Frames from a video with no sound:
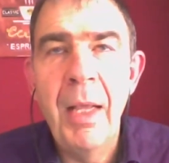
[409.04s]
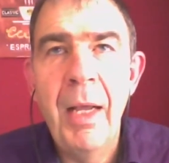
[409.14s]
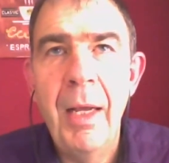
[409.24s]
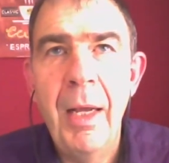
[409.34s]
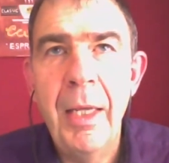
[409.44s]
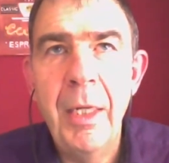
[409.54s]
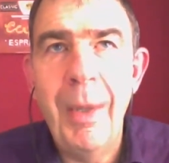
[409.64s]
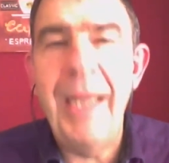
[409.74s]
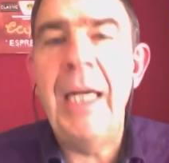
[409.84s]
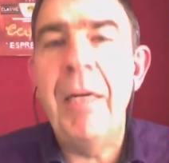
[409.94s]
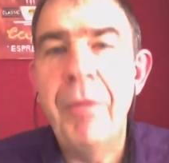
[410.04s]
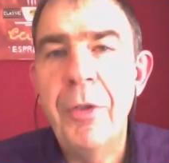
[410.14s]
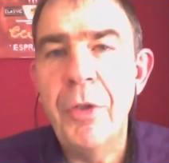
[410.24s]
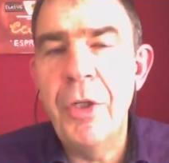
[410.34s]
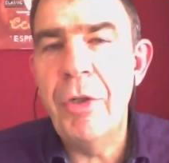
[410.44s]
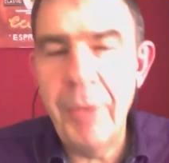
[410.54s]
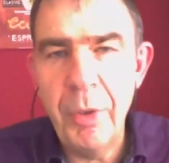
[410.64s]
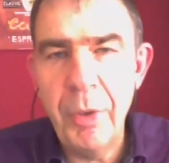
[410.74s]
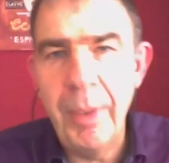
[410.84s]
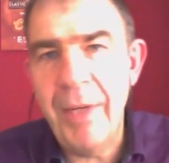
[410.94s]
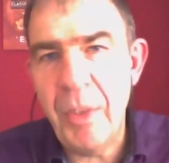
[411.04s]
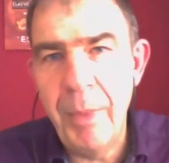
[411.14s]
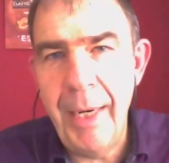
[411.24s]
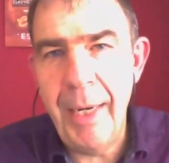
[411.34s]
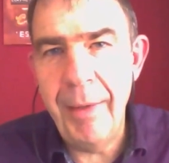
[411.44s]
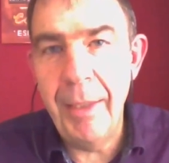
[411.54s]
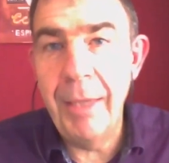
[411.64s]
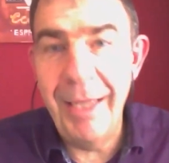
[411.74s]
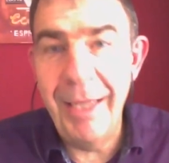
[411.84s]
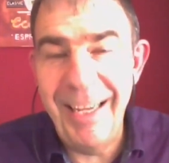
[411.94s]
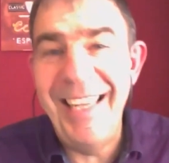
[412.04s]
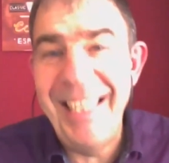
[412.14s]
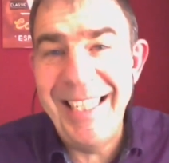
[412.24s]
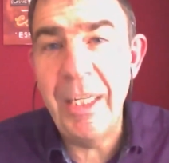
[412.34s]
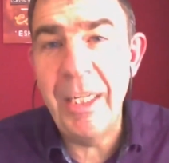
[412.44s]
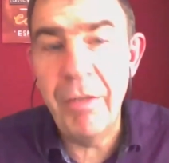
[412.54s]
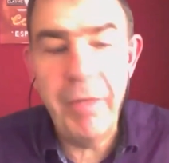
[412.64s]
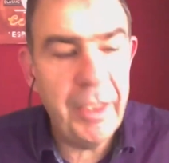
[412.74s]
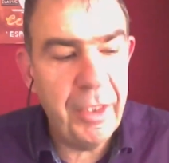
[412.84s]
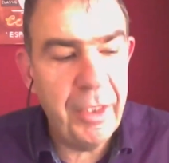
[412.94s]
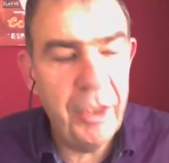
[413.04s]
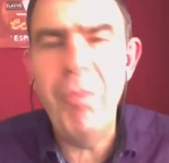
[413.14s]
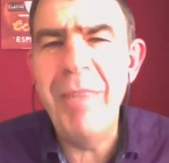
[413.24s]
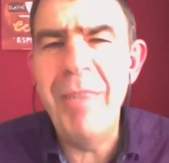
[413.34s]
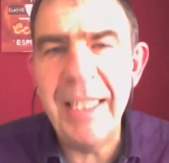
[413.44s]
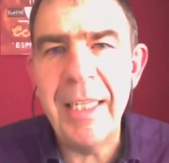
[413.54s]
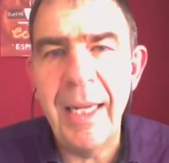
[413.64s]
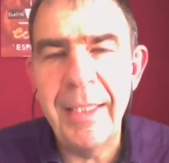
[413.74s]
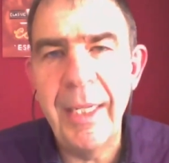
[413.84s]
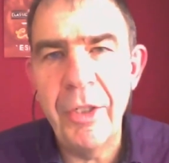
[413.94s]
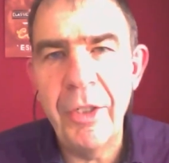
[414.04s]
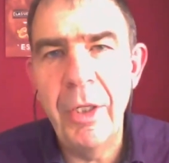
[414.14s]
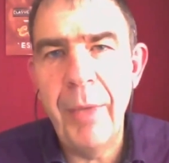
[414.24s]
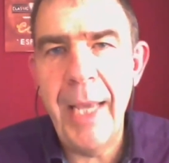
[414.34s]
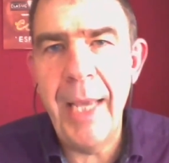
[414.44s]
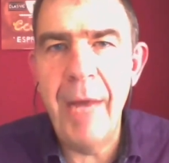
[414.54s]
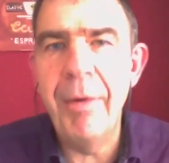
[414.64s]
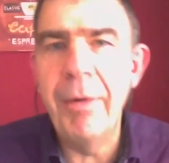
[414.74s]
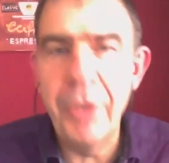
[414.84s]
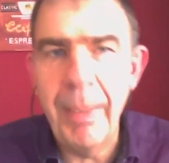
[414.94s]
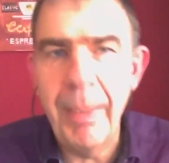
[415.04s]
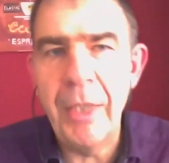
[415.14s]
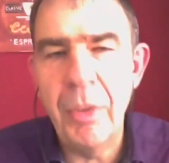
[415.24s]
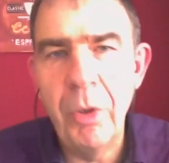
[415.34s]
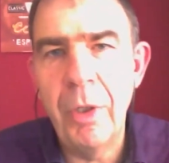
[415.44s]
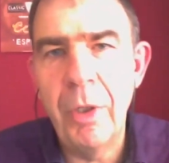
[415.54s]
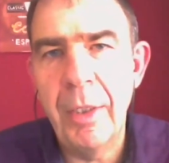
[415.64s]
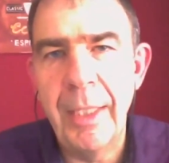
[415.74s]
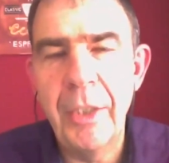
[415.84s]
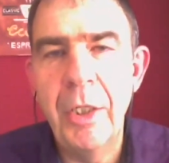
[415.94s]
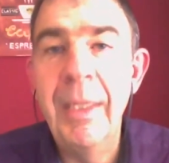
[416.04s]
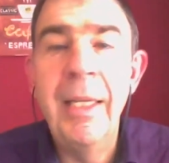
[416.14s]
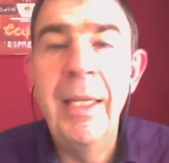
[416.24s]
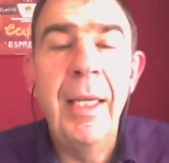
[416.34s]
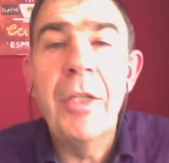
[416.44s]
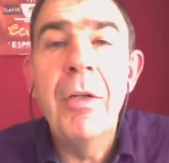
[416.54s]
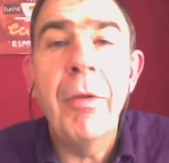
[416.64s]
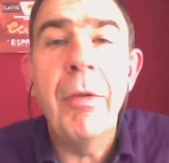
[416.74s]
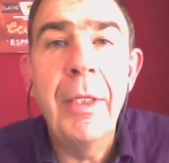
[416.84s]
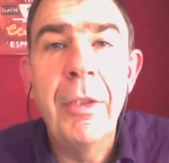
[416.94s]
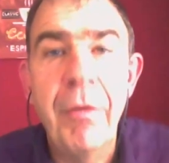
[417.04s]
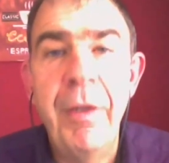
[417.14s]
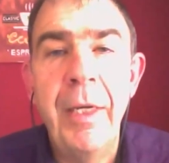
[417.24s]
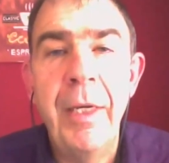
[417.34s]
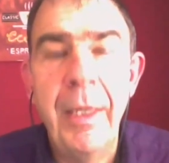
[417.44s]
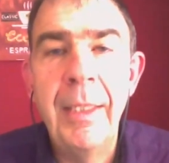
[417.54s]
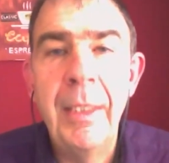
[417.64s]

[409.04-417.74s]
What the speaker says: a half a dozen trips to an investment area, intense visits, to really start to get to know the area and to make some good contacts. So it's nothing to fear,